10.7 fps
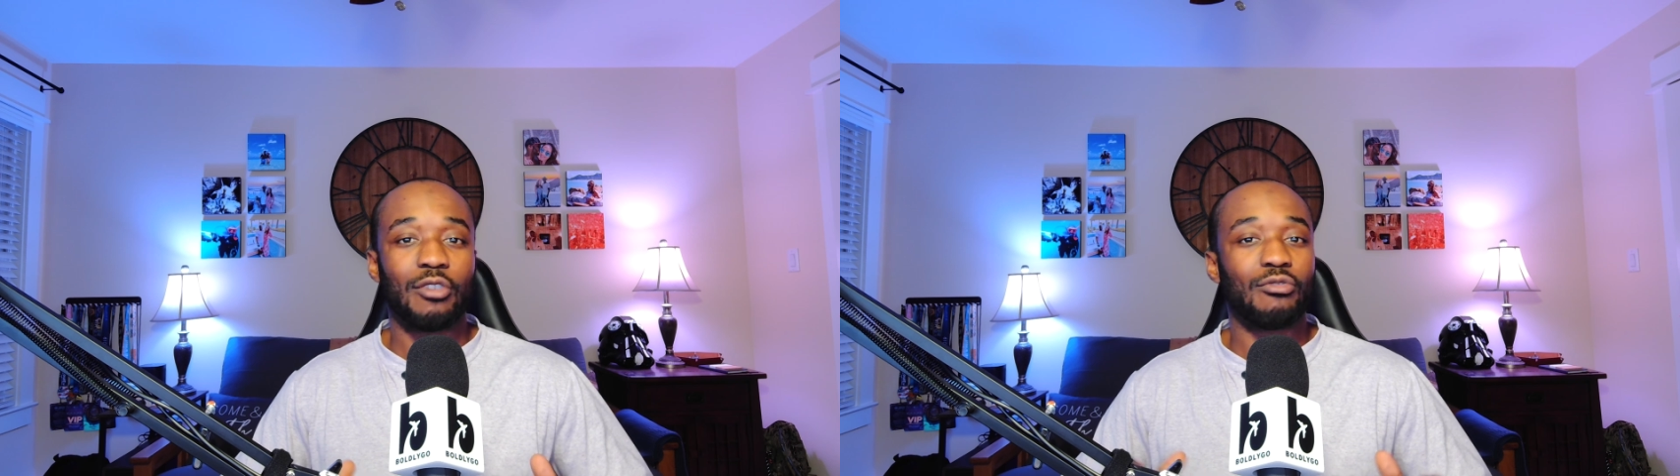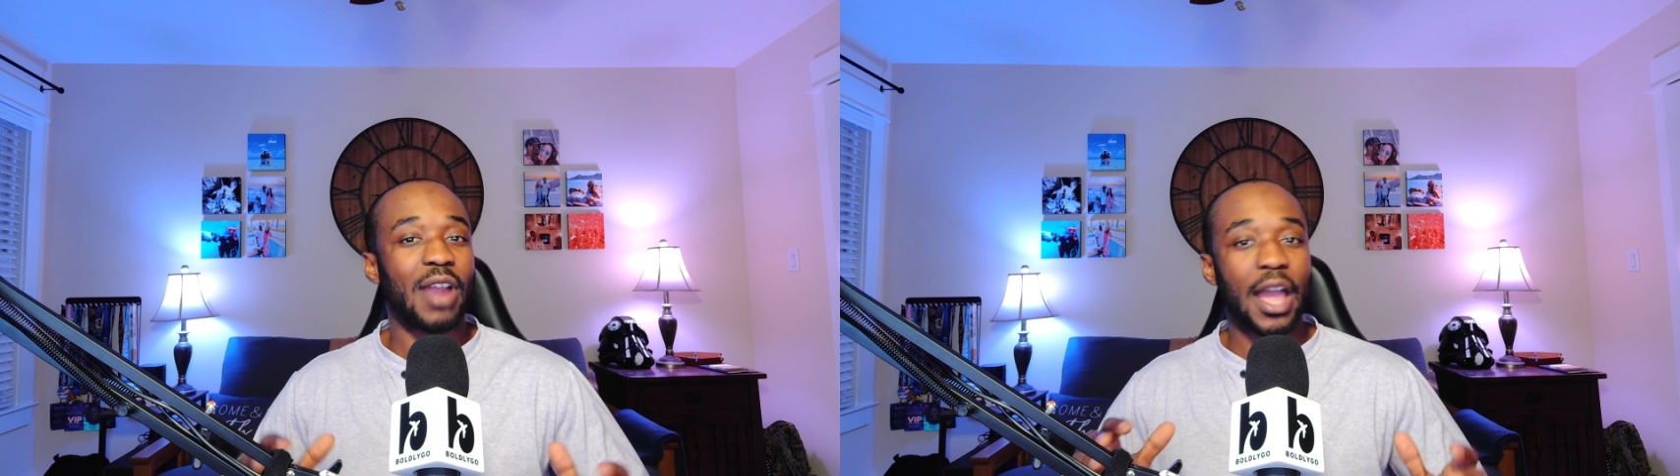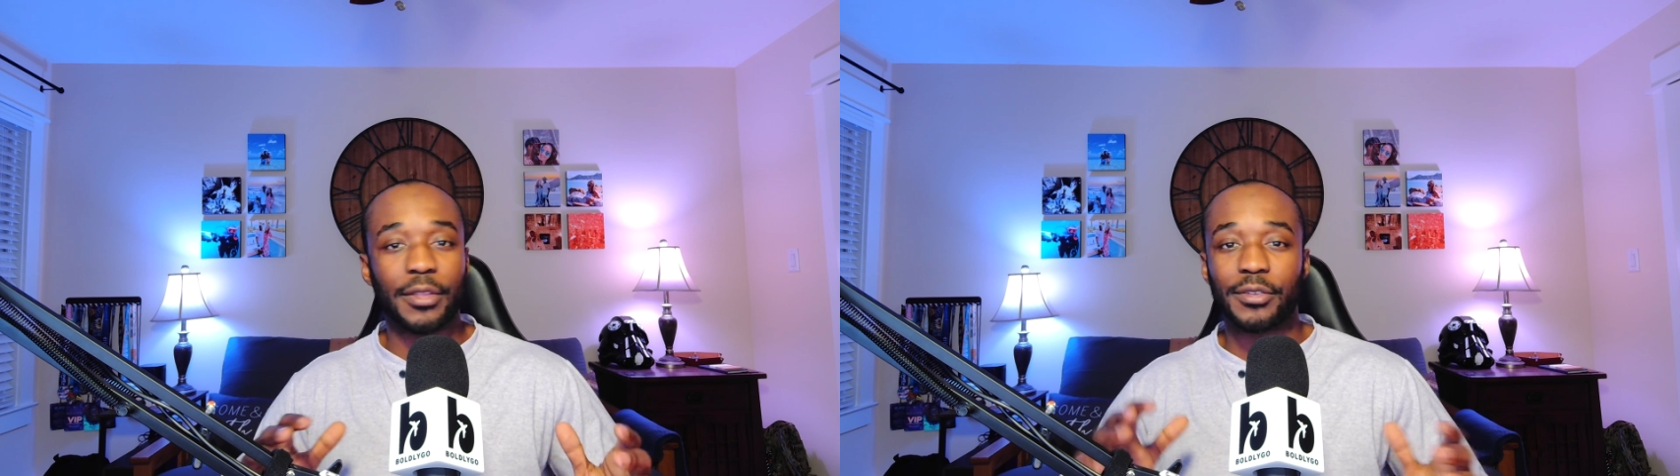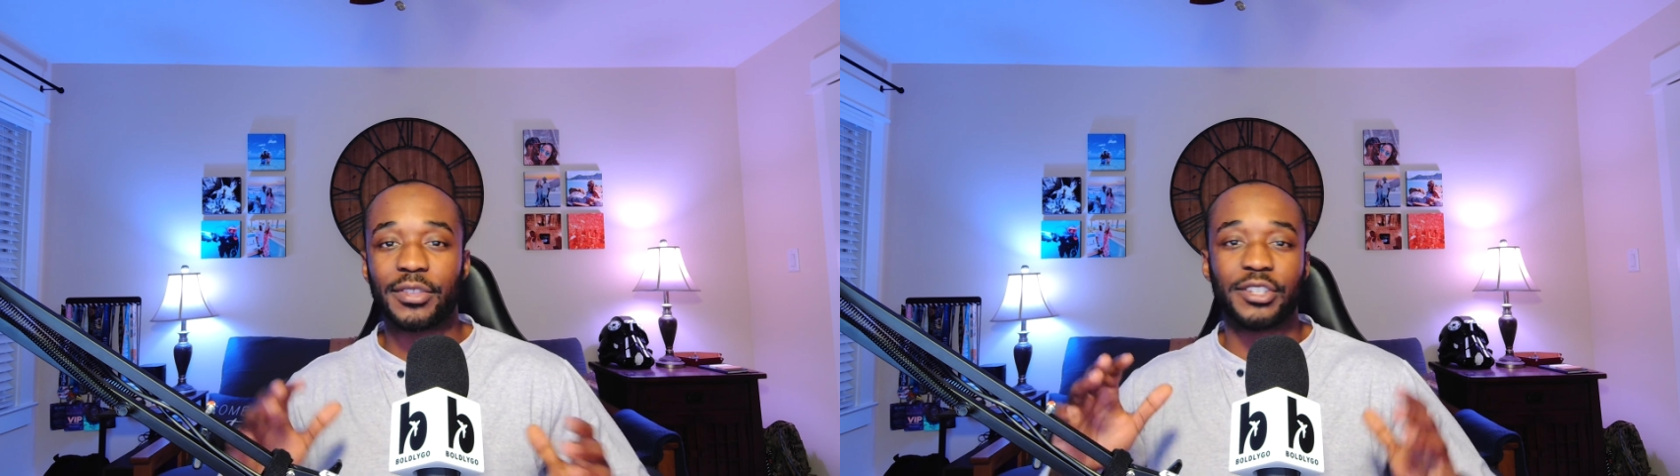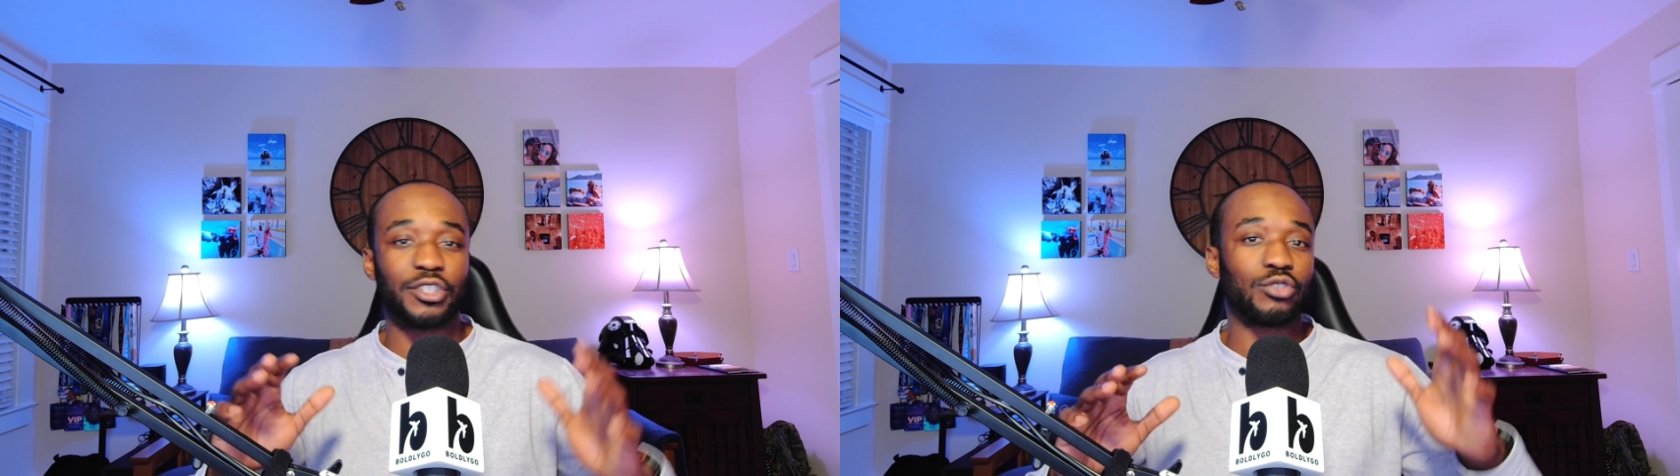rather
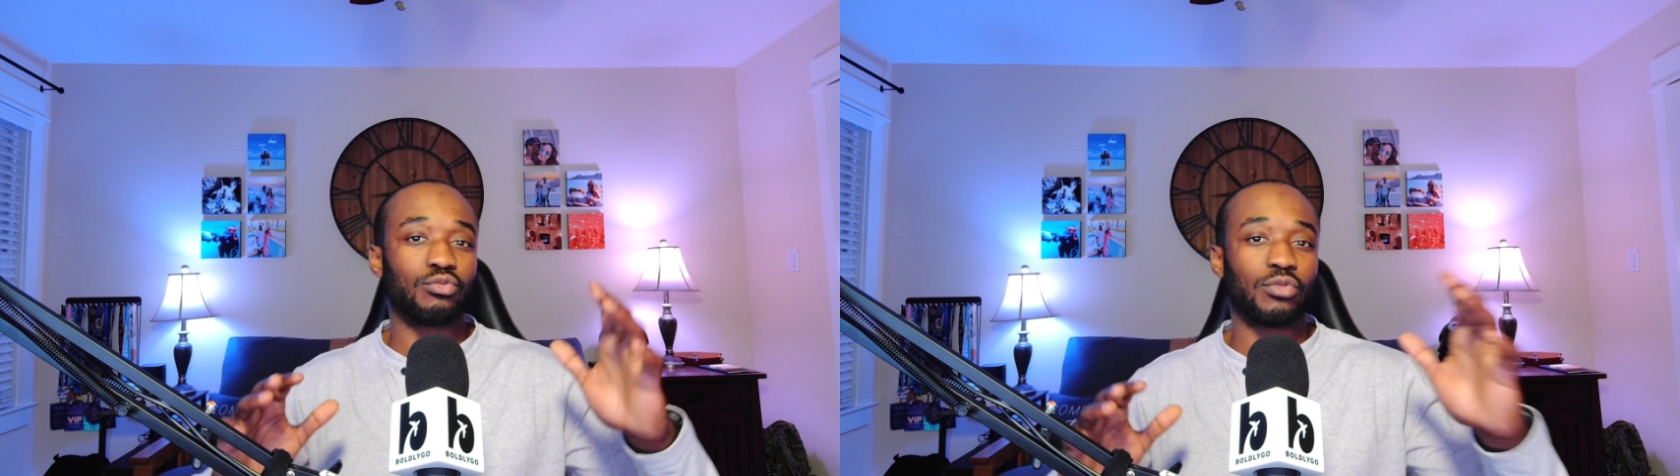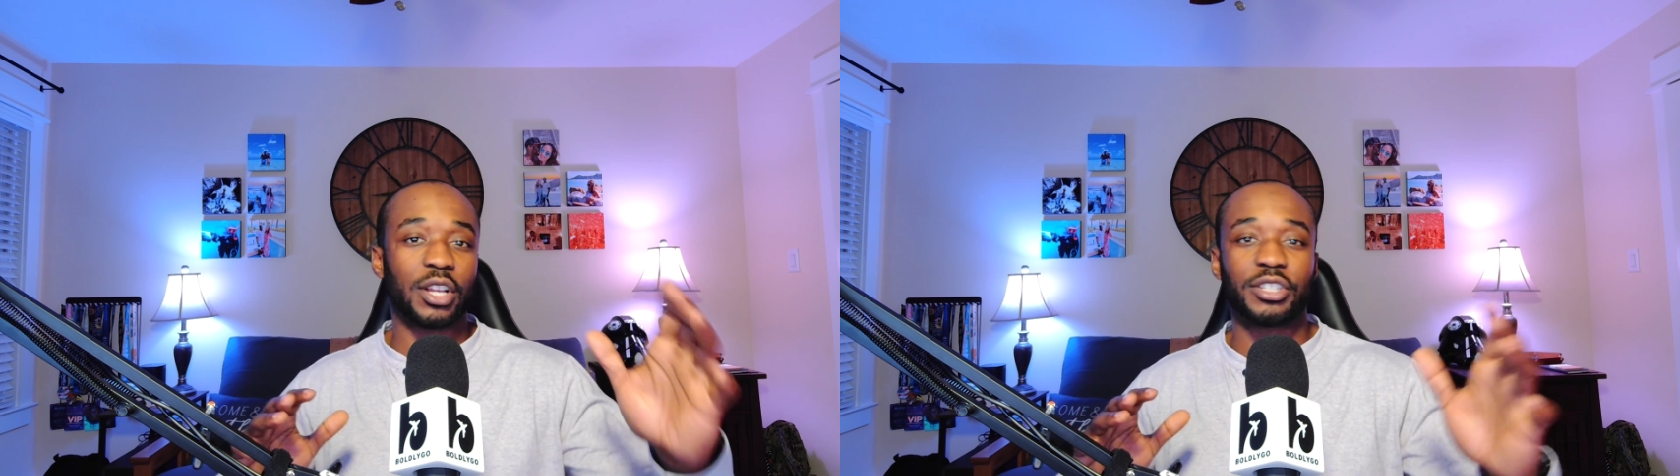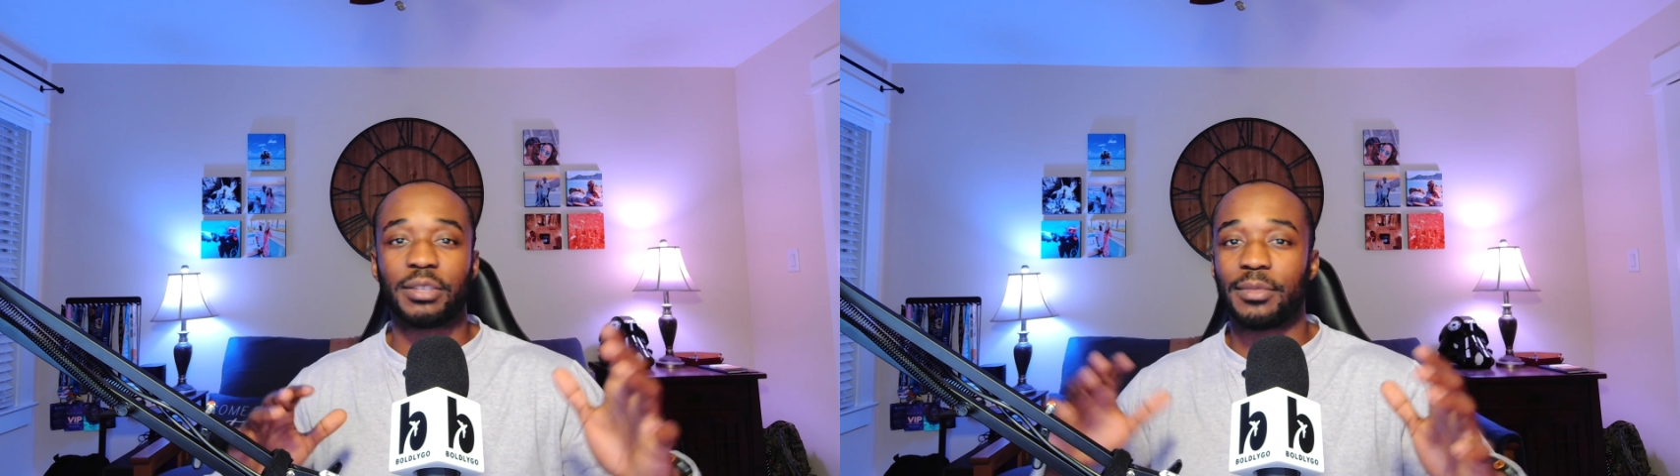than just rushing